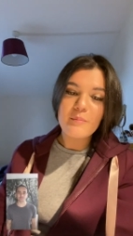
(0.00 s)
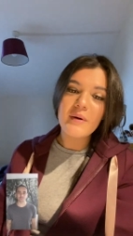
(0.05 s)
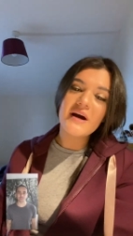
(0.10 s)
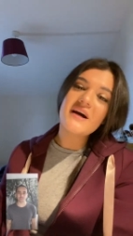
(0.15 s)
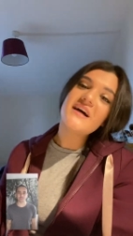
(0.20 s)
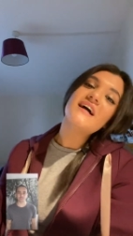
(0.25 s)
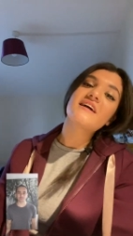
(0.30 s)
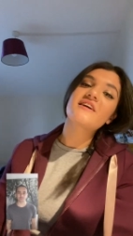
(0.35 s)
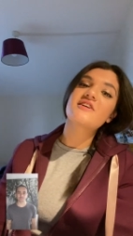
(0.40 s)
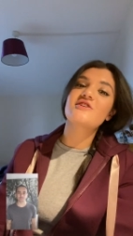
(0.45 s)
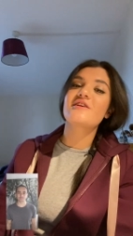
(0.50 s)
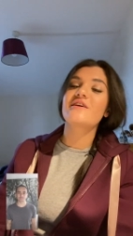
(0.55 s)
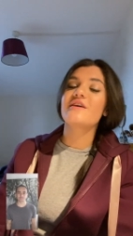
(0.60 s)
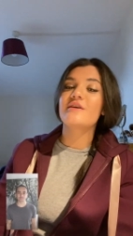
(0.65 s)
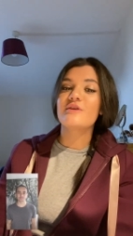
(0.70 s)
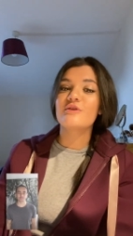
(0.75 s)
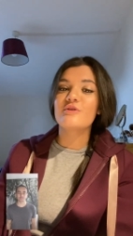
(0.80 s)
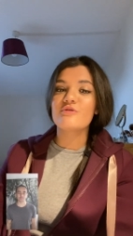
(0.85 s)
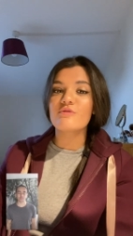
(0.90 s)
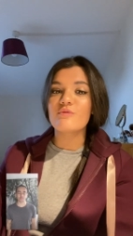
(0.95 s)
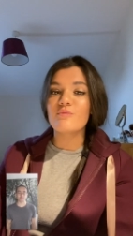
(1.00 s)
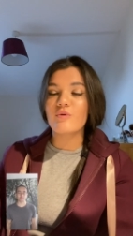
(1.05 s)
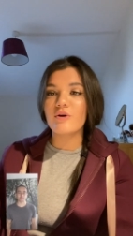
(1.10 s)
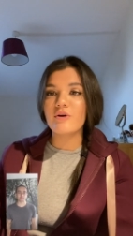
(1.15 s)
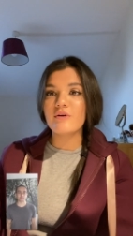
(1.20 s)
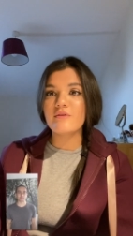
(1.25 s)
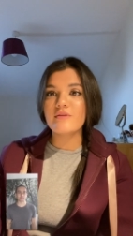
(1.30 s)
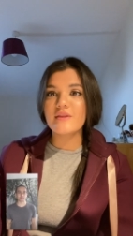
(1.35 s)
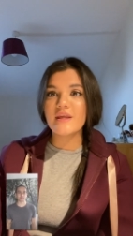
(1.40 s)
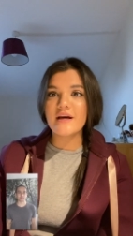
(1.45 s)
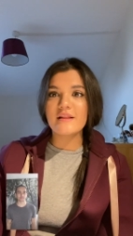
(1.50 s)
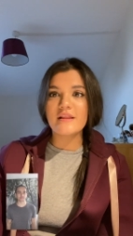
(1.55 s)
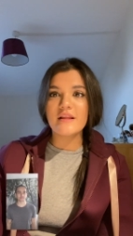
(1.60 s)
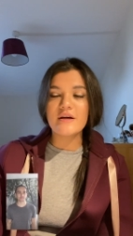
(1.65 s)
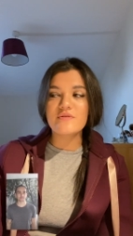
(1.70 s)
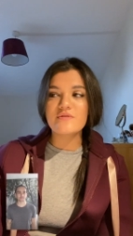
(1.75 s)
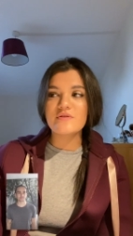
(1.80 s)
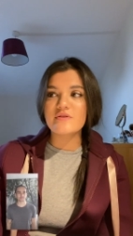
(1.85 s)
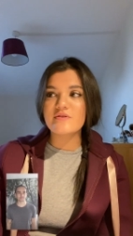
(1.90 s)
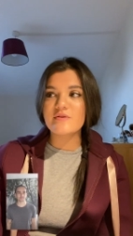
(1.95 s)
But actually, you know what? That
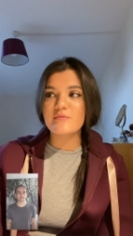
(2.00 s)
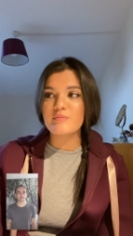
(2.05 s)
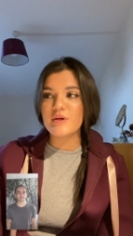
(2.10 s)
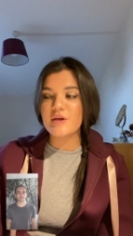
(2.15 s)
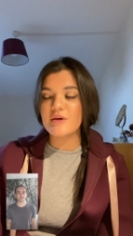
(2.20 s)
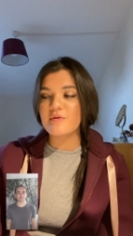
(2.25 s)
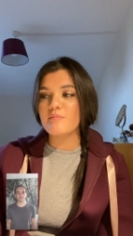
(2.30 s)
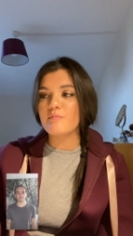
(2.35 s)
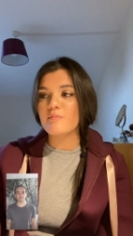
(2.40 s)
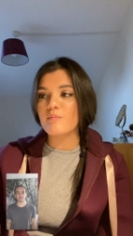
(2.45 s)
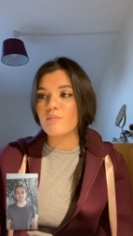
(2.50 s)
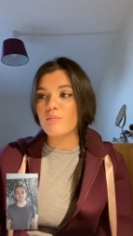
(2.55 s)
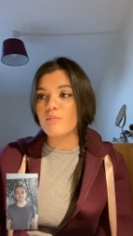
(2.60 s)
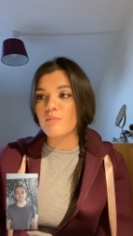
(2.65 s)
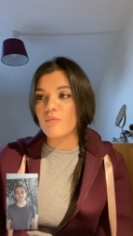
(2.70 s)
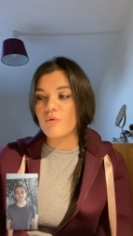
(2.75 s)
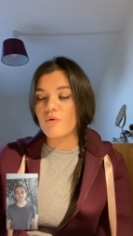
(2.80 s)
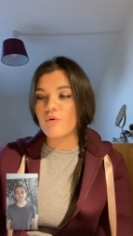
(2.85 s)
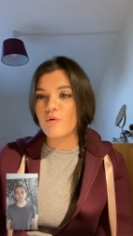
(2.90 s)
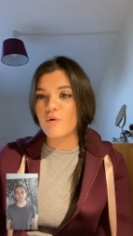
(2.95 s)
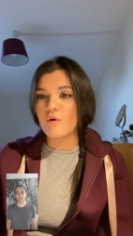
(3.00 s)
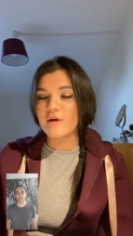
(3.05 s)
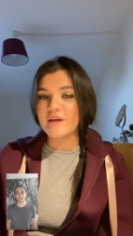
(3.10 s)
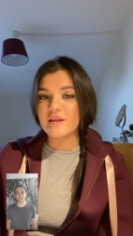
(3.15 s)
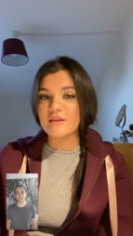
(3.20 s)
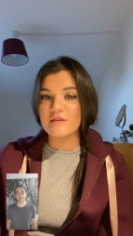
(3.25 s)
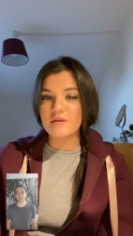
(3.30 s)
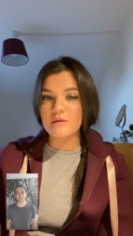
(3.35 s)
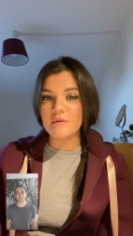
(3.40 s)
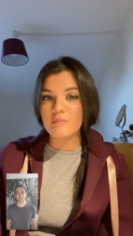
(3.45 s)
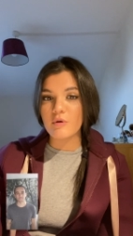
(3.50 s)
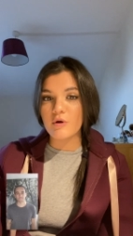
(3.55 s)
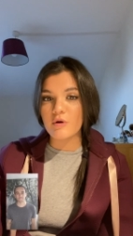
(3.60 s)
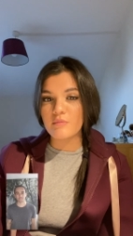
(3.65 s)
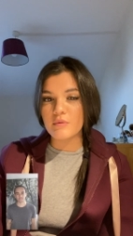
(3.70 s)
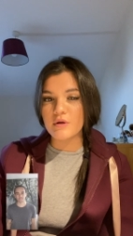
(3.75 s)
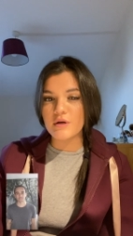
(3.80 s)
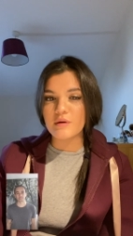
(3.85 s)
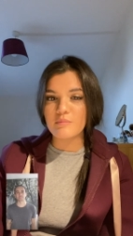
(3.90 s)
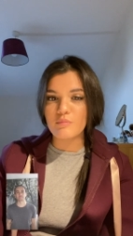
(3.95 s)
allows you to be more in the
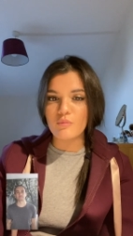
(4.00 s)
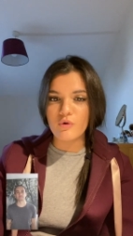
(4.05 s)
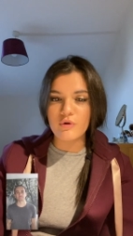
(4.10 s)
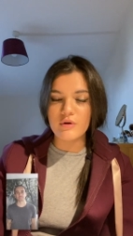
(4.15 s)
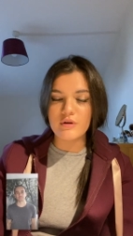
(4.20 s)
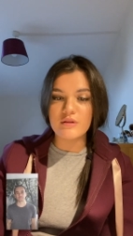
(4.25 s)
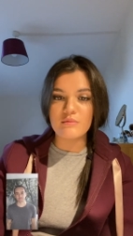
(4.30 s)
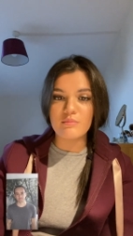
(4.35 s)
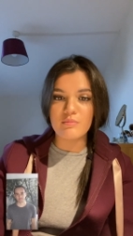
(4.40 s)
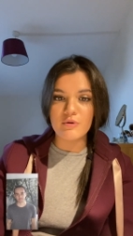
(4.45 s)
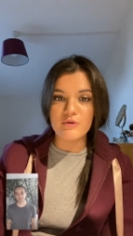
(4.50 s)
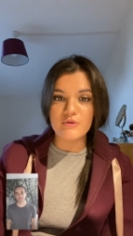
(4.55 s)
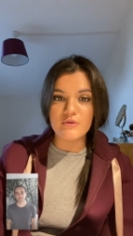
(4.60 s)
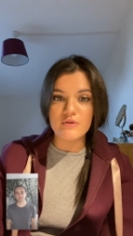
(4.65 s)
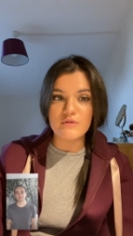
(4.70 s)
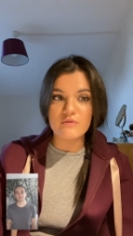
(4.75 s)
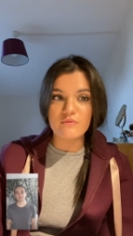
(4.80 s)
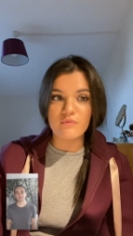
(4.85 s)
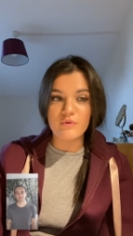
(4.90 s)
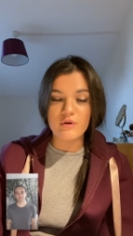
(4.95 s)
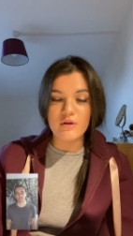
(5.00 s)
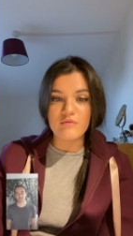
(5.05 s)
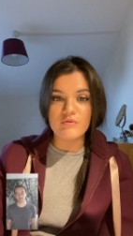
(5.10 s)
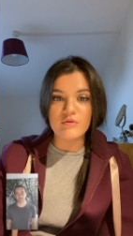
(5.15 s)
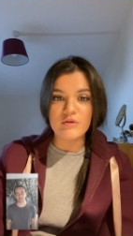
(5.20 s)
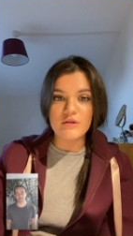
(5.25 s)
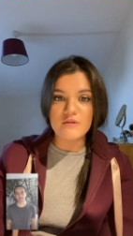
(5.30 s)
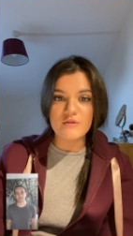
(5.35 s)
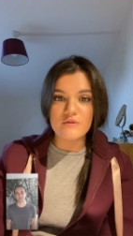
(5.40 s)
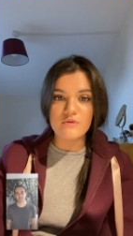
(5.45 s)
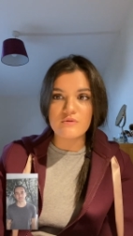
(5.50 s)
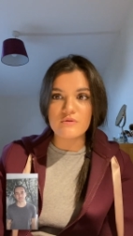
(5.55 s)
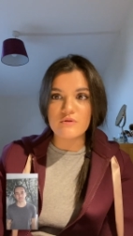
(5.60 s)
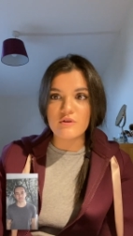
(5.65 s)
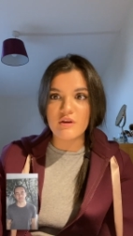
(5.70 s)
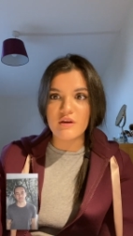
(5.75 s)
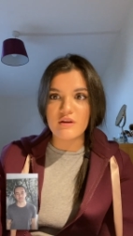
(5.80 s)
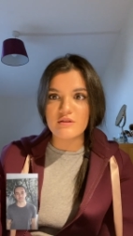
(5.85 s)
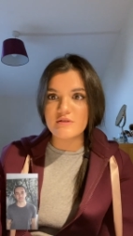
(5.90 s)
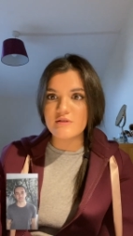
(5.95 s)
moment, more in the process of whatever it is you're
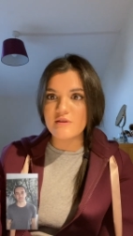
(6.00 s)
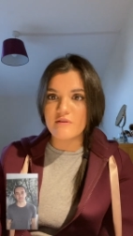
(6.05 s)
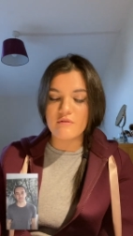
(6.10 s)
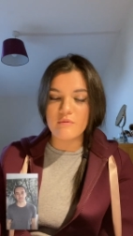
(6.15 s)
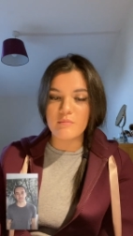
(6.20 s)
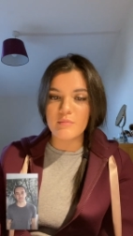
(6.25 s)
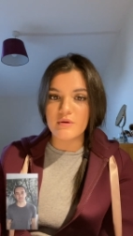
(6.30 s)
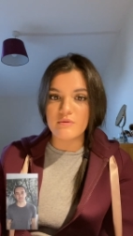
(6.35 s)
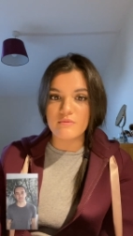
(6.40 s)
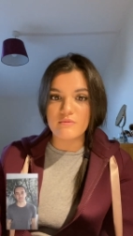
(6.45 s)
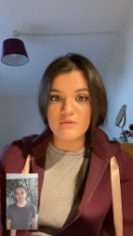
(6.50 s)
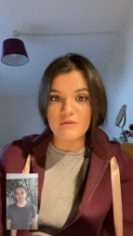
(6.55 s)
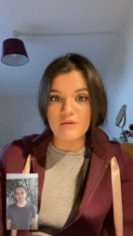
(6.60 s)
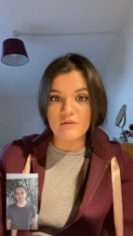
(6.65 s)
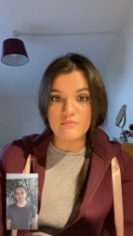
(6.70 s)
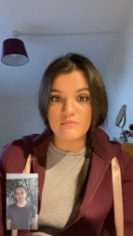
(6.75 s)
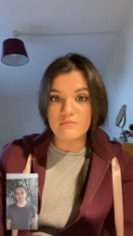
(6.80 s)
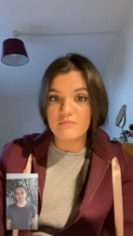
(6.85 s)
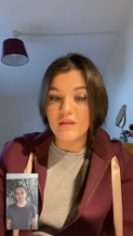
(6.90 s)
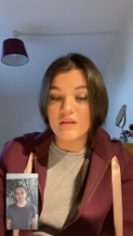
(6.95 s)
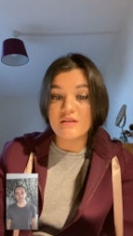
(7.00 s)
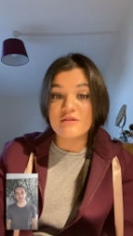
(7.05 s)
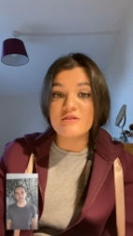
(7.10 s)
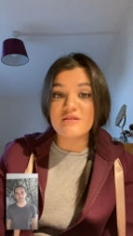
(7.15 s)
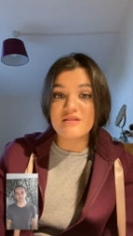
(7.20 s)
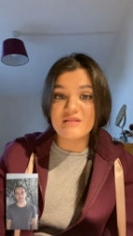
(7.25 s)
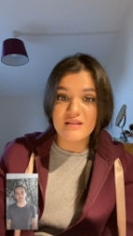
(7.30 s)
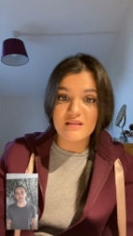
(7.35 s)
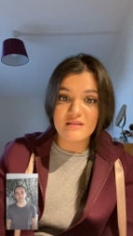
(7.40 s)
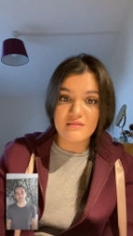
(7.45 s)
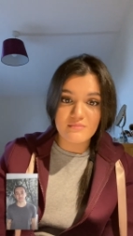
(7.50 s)
doing, and to give a better result. That's just it.